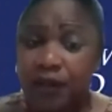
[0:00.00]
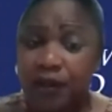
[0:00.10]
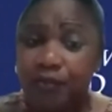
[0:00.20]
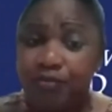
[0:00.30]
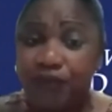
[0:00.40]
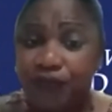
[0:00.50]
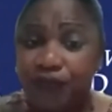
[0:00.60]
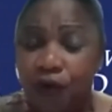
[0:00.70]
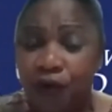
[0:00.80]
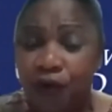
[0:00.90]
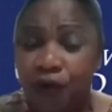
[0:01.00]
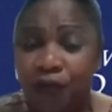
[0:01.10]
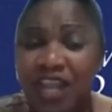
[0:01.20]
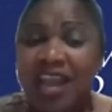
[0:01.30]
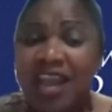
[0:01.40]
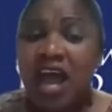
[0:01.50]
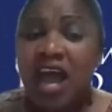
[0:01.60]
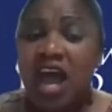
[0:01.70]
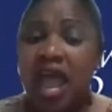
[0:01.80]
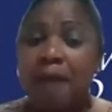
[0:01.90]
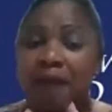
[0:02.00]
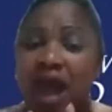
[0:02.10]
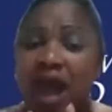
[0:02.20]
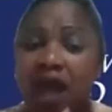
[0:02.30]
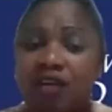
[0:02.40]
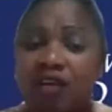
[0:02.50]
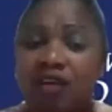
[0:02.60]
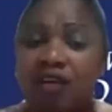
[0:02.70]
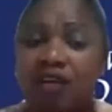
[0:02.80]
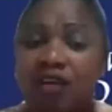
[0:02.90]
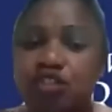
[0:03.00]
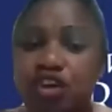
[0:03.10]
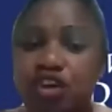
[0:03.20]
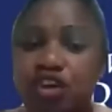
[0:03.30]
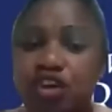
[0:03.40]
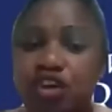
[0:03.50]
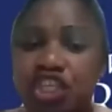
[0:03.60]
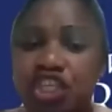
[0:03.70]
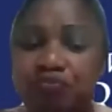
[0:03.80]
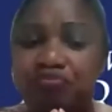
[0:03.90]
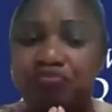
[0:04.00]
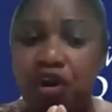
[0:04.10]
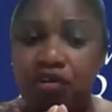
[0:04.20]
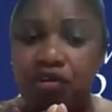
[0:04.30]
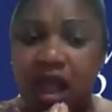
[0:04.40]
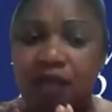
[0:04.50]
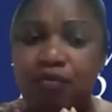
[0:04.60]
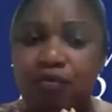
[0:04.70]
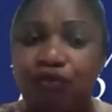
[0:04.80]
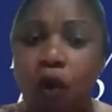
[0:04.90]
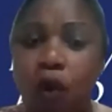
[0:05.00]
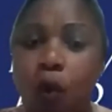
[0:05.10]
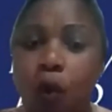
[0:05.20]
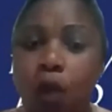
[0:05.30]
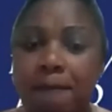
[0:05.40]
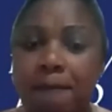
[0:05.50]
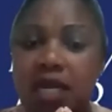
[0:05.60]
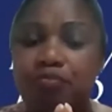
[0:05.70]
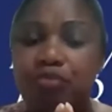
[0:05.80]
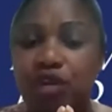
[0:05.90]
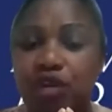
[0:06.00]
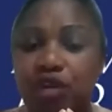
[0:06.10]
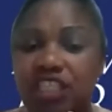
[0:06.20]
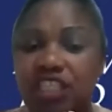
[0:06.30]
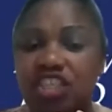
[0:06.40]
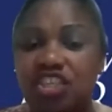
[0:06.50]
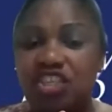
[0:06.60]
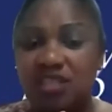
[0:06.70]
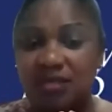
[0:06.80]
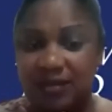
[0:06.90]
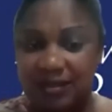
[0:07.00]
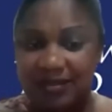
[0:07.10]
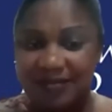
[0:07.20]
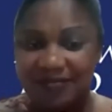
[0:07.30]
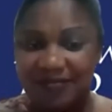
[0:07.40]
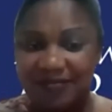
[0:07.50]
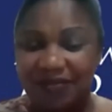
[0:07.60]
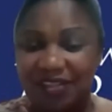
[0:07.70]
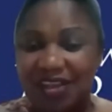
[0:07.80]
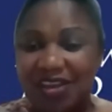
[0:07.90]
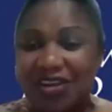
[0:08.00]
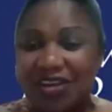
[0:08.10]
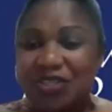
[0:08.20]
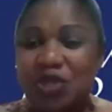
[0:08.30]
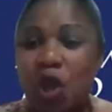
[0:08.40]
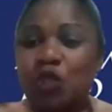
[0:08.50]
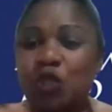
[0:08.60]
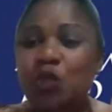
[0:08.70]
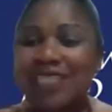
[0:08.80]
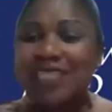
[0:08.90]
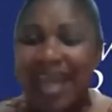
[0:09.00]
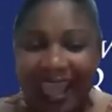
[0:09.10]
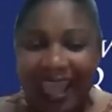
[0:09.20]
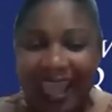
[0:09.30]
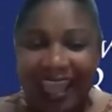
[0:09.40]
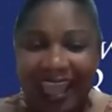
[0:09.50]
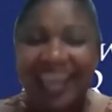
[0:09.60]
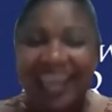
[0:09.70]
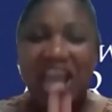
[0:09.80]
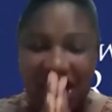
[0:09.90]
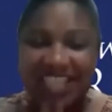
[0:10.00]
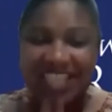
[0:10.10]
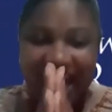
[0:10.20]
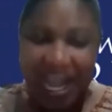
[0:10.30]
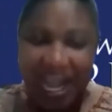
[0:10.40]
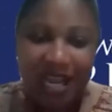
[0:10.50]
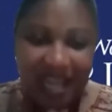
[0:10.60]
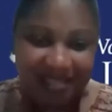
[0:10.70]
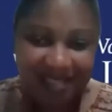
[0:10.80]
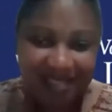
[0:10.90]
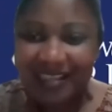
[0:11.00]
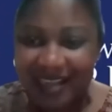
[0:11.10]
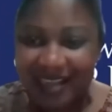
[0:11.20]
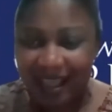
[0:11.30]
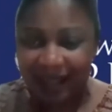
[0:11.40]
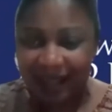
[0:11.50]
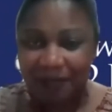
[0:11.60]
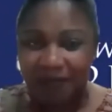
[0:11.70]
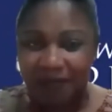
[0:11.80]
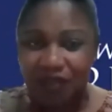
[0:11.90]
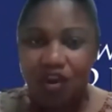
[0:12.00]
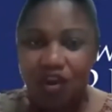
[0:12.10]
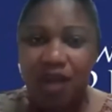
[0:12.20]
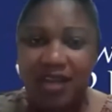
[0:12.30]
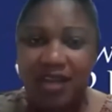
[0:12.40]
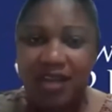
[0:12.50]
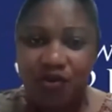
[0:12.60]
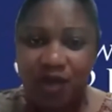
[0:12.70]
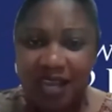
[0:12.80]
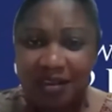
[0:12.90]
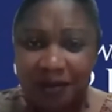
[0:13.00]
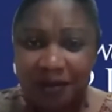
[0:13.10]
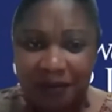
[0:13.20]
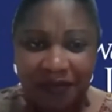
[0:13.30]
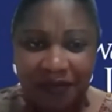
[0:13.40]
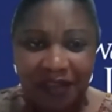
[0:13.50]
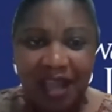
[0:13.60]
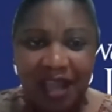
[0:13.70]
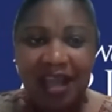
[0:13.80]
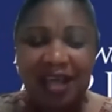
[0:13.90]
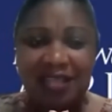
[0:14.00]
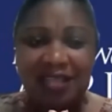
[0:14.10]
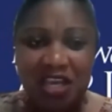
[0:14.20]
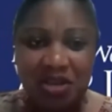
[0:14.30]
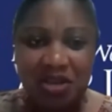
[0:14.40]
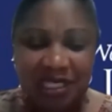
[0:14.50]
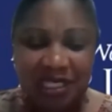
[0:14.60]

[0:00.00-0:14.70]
before about a mentorship program for women politicians. So today, it's actually that day. Comrade Gwyn, I think you're still